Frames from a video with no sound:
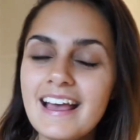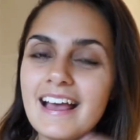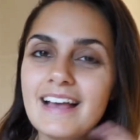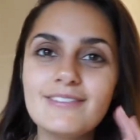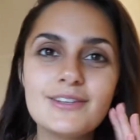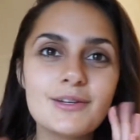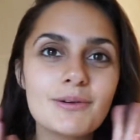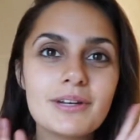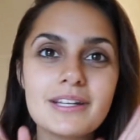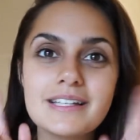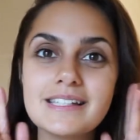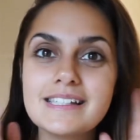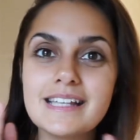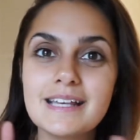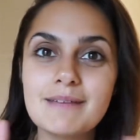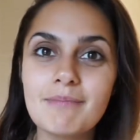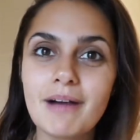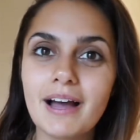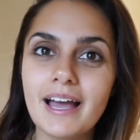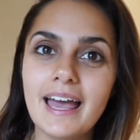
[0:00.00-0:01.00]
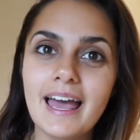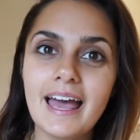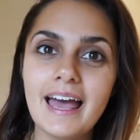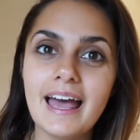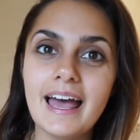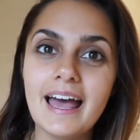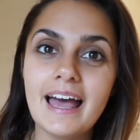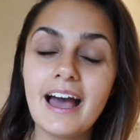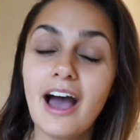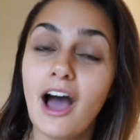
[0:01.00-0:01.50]
if you want to see my
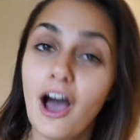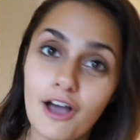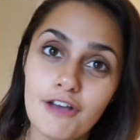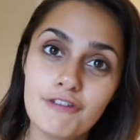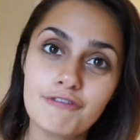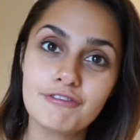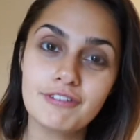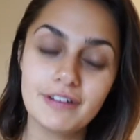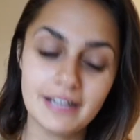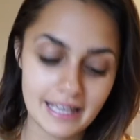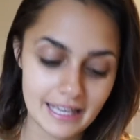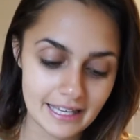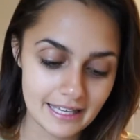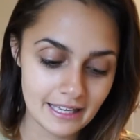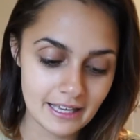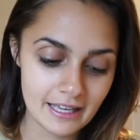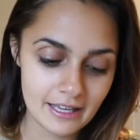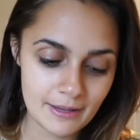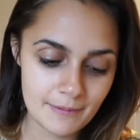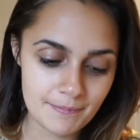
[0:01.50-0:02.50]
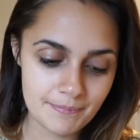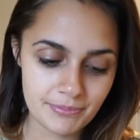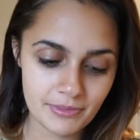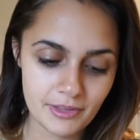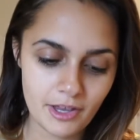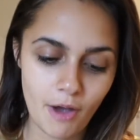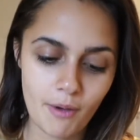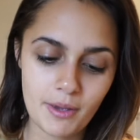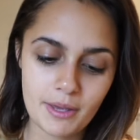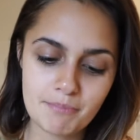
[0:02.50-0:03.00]
hair hopefully
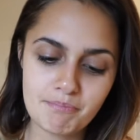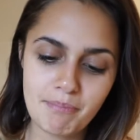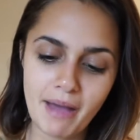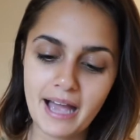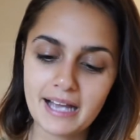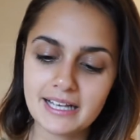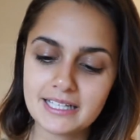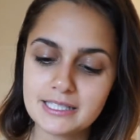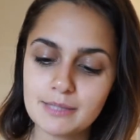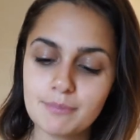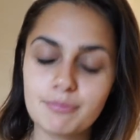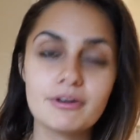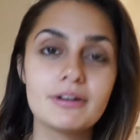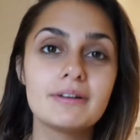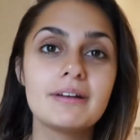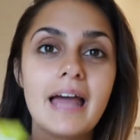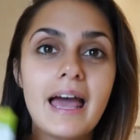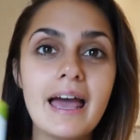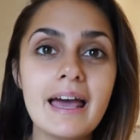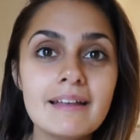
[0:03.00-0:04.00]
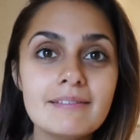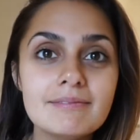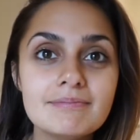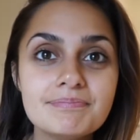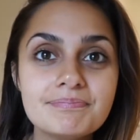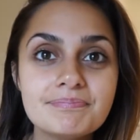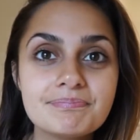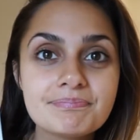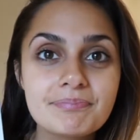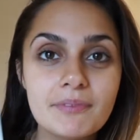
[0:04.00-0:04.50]
going back to brunette
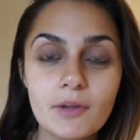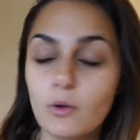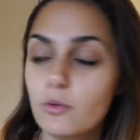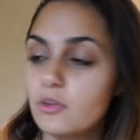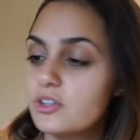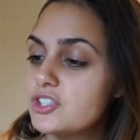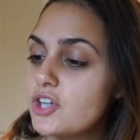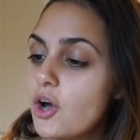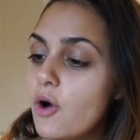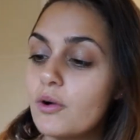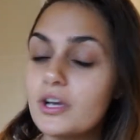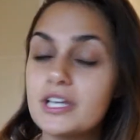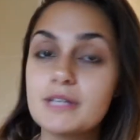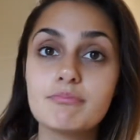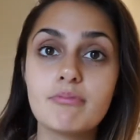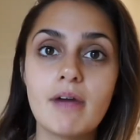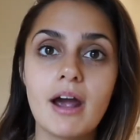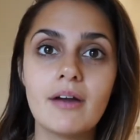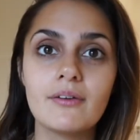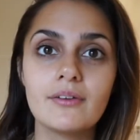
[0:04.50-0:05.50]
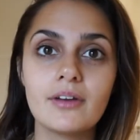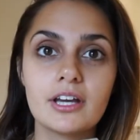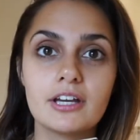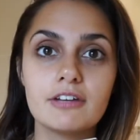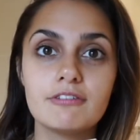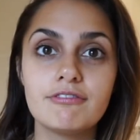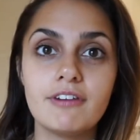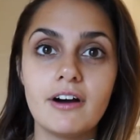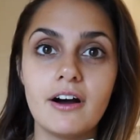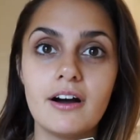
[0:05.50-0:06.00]
or the darkest brown I
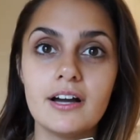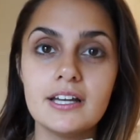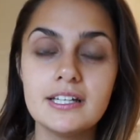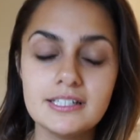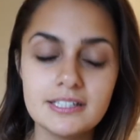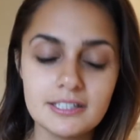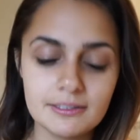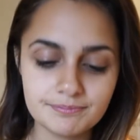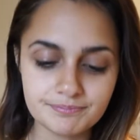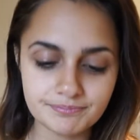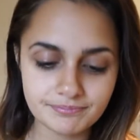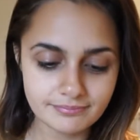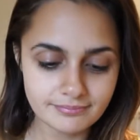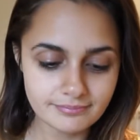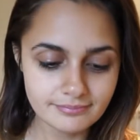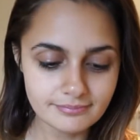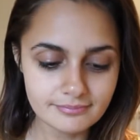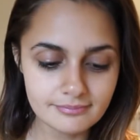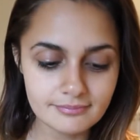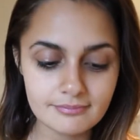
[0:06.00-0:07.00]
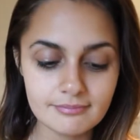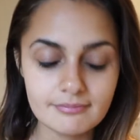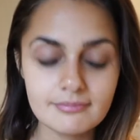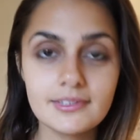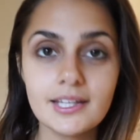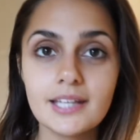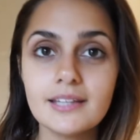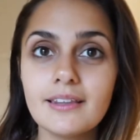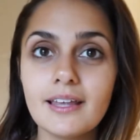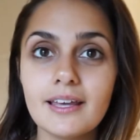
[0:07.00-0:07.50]
could find,
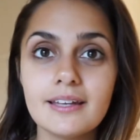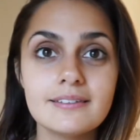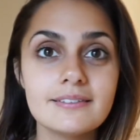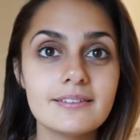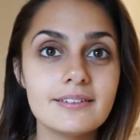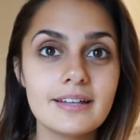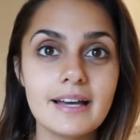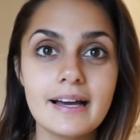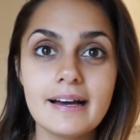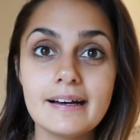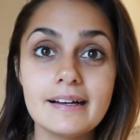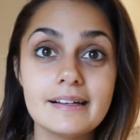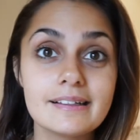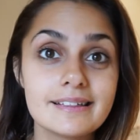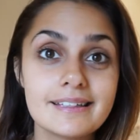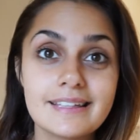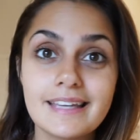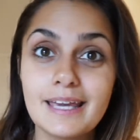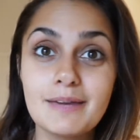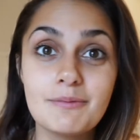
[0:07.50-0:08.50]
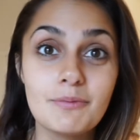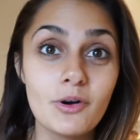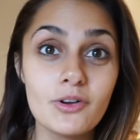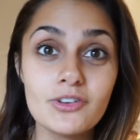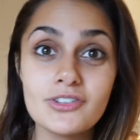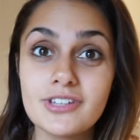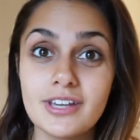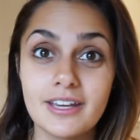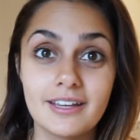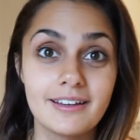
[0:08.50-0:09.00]
then keep
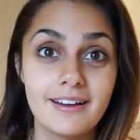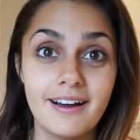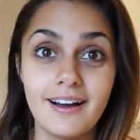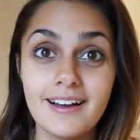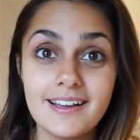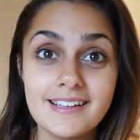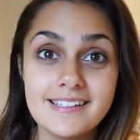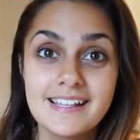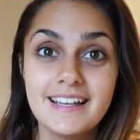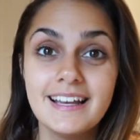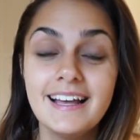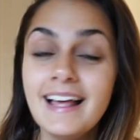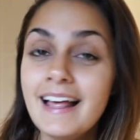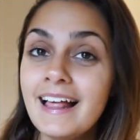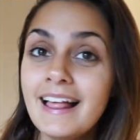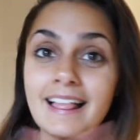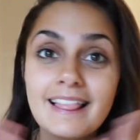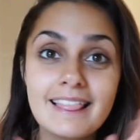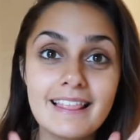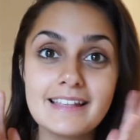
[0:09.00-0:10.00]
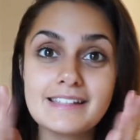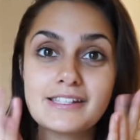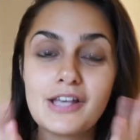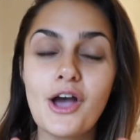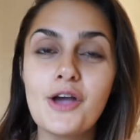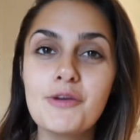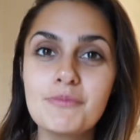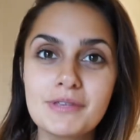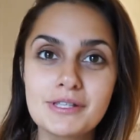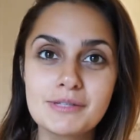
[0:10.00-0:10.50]
watching, guys. Let's
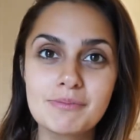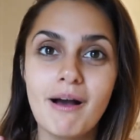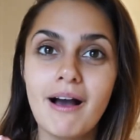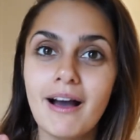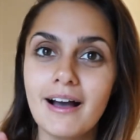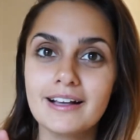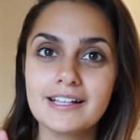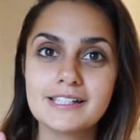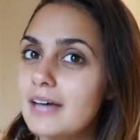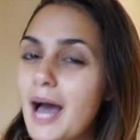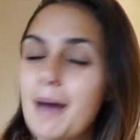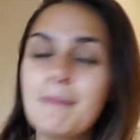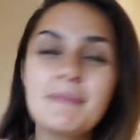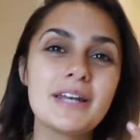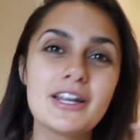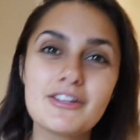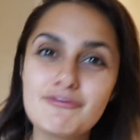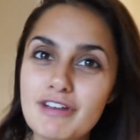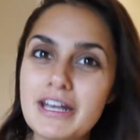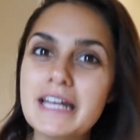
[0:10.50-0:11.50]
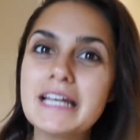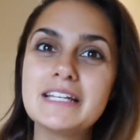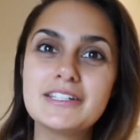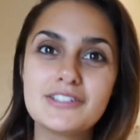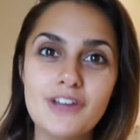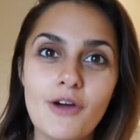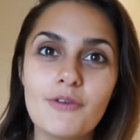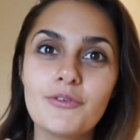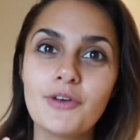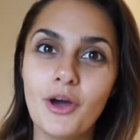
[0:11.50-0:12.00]
hope this works. I mean, I really
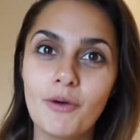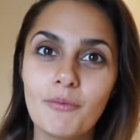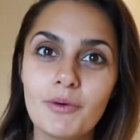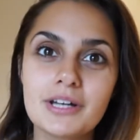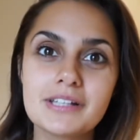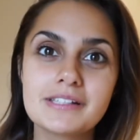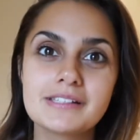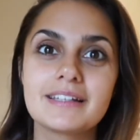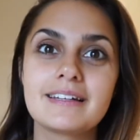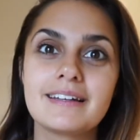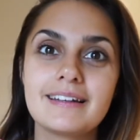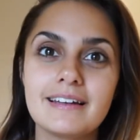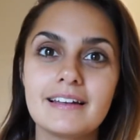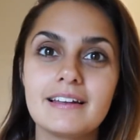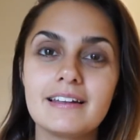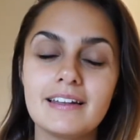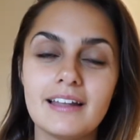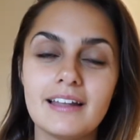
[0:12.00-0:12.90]
don't know what it's going to look